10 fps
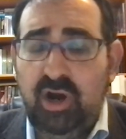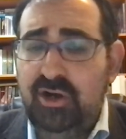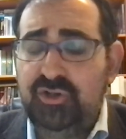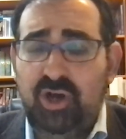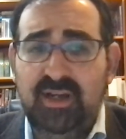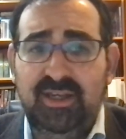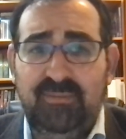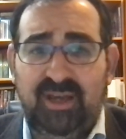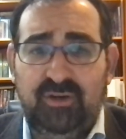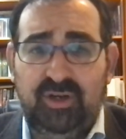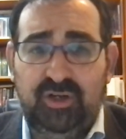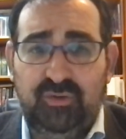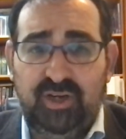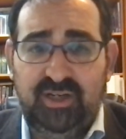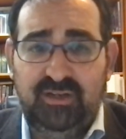You aren't talking about a
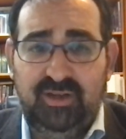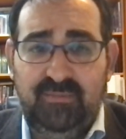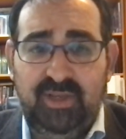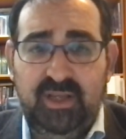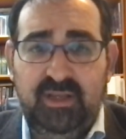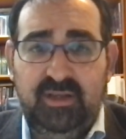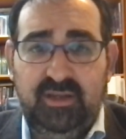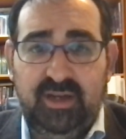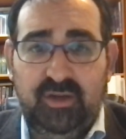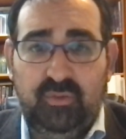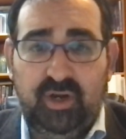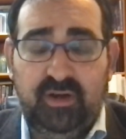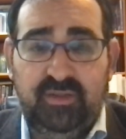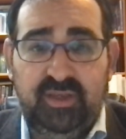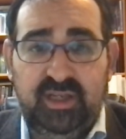curriculum, you know,
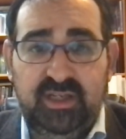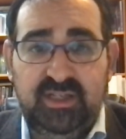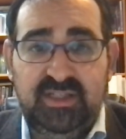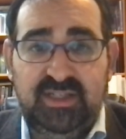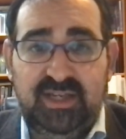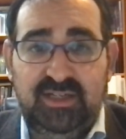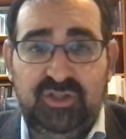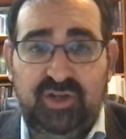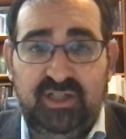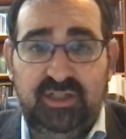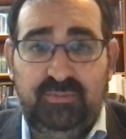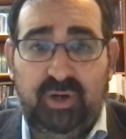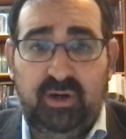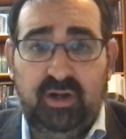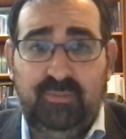where the state is trying to
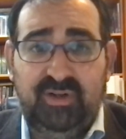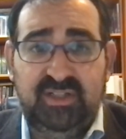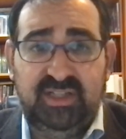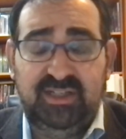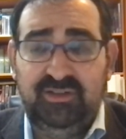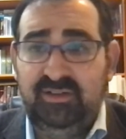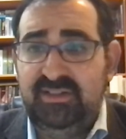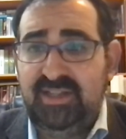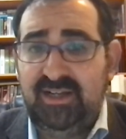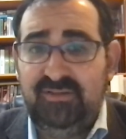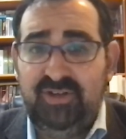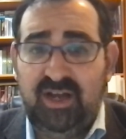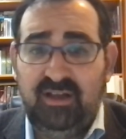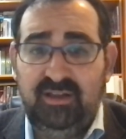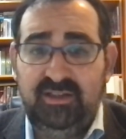depart a particular set
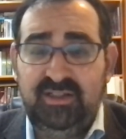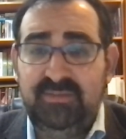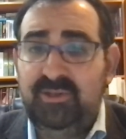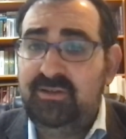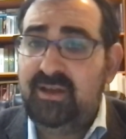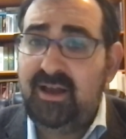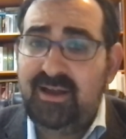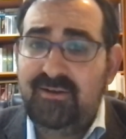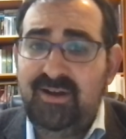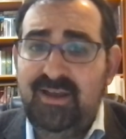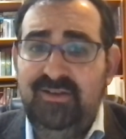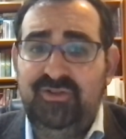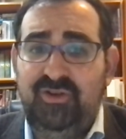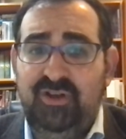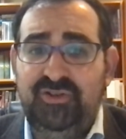of knowledge, because higher
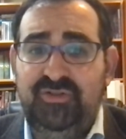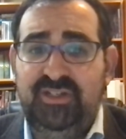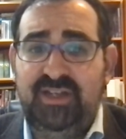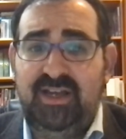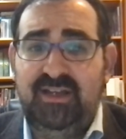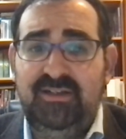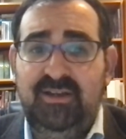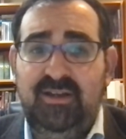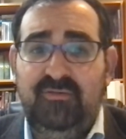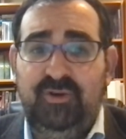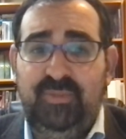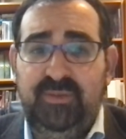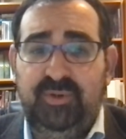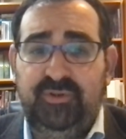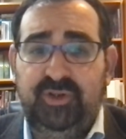ed is also designed for
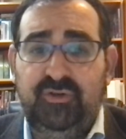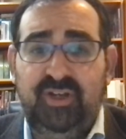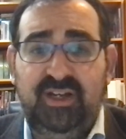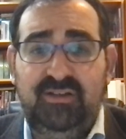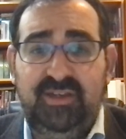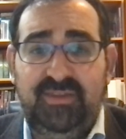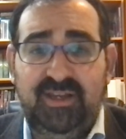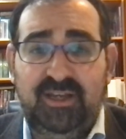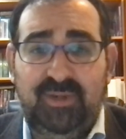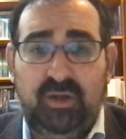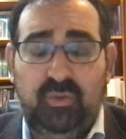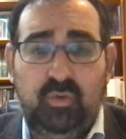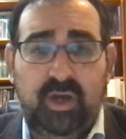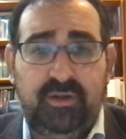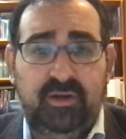people to critically think about
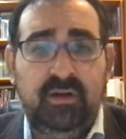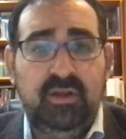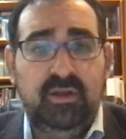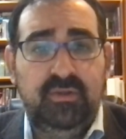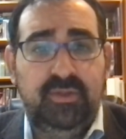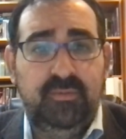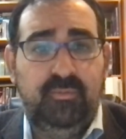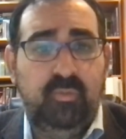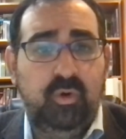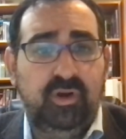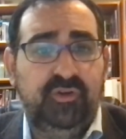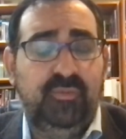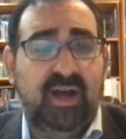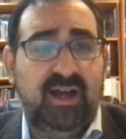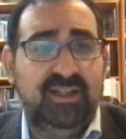whether the
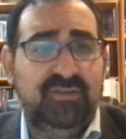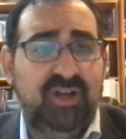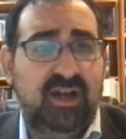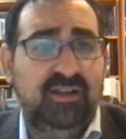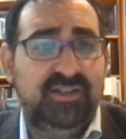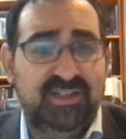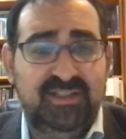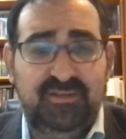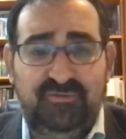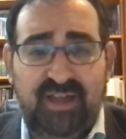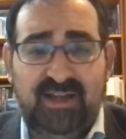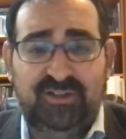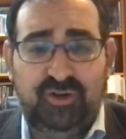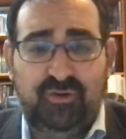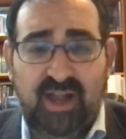world's body of knowledge is in
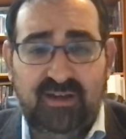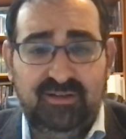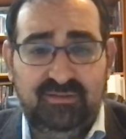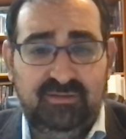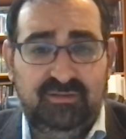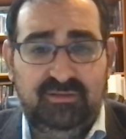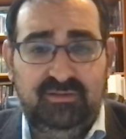fact correct